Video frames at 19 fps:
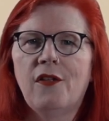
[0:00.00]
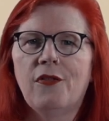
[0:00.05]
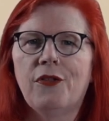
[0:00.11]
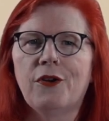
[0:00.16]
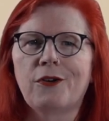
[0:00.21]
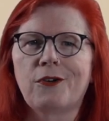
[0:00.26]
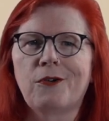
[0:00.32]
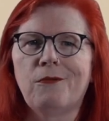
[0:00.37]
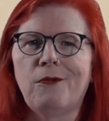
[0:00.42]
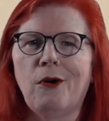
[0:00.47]

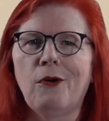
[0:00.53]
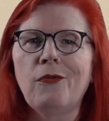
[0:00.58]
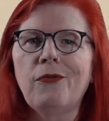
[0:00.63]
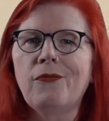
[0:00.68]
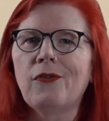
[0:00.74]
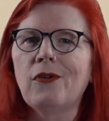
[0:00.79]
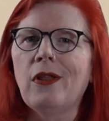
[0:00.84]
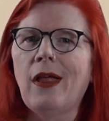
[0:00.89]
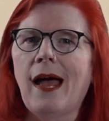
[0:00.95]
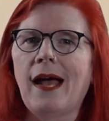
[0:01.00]
Their growth
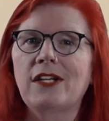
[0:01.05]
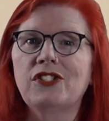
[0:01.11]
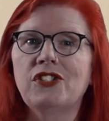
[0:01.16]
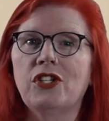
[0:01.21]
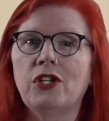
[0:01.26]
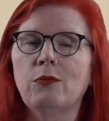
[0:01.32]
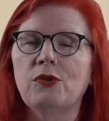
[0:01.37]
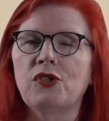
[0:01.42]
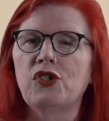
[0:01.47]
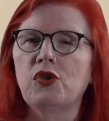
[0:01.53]
for last
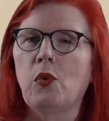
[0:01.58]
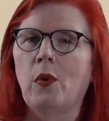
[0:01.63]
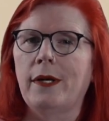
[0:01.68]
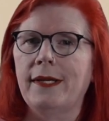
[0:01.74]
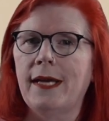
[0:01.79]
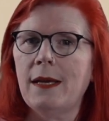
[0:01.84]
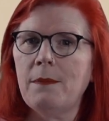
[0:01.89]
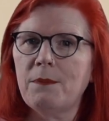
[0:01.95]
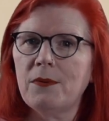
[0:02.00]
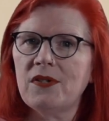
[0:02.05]
year was
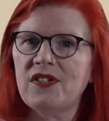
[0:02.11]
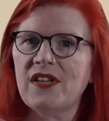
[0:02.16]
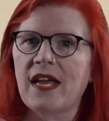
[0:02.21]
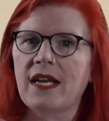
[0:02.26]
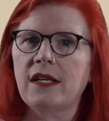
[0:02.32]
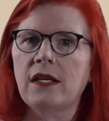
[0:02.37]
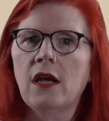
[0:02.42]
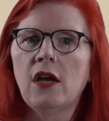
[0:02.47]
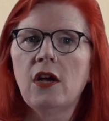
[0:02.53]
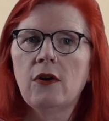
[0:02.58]

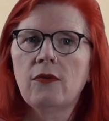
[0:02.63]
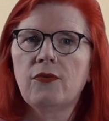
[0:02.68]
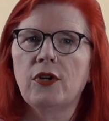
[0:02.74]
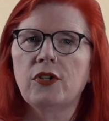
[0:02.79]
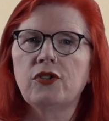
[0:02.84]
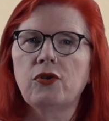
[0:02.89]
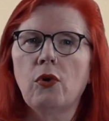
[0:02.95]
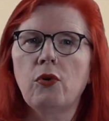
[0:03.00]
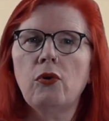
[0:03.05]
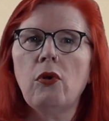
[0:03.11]
28% for
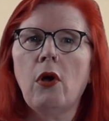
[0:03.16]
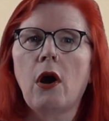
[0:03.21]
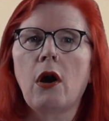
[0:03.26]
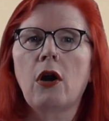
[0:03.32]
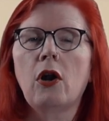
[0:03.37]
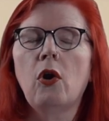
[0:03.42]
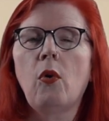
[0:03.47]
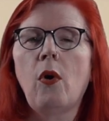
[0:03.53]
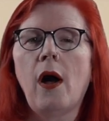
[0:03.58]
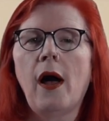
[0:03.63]
a total
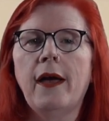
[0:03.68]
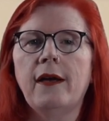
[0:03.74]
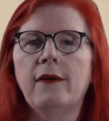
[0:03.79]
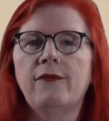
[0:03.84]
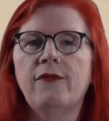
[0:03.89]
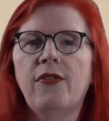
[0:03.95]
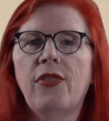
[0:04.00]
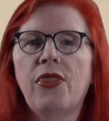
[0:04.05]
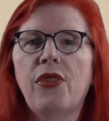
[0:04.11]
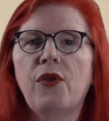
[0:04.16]
ROI of
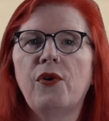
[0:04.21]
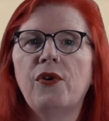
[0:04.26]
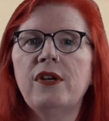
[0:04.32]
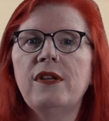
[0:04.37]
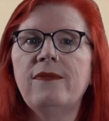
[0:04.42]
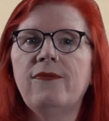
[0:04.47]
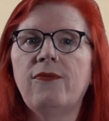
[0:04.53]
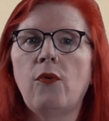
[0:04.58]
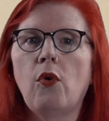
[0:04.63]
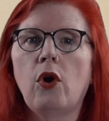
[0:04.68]

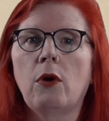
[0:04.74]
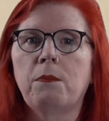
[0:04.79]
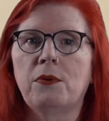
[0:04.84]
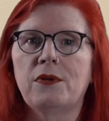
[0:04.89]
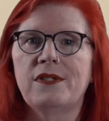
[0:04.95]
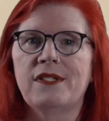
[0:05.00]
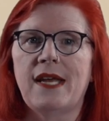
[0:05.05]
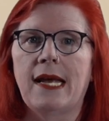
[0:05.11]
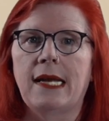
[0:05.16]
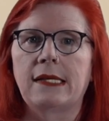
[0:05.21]

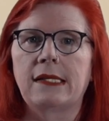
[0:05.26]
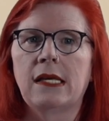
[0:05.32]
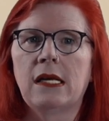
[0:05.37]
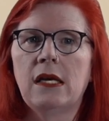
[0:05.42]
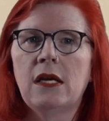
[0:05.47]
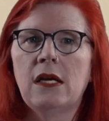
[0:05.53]
34%